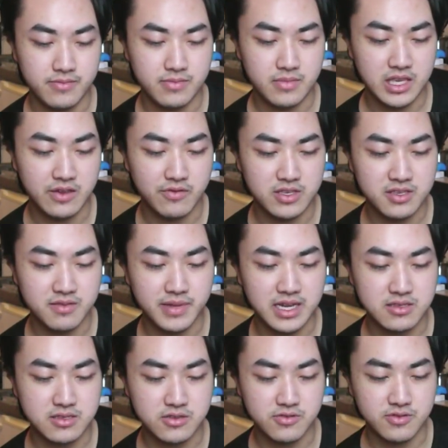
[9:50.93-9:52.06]
He wasn't back
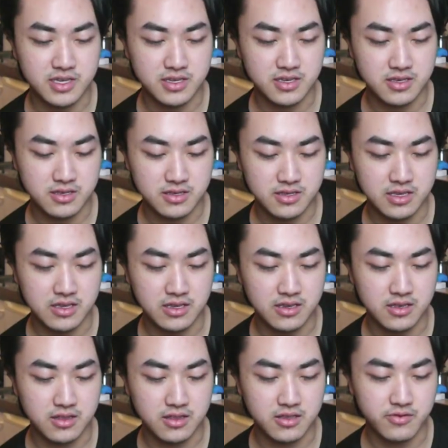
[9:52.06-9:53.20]
to his thingy
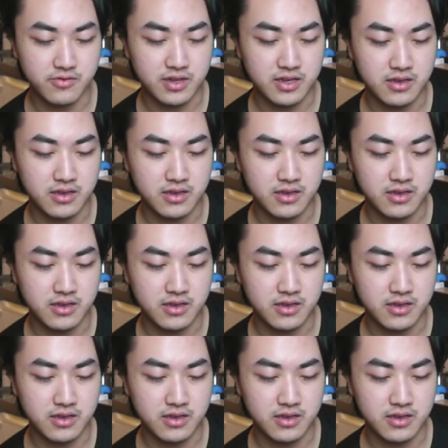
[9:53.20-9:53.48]
yet, that's why.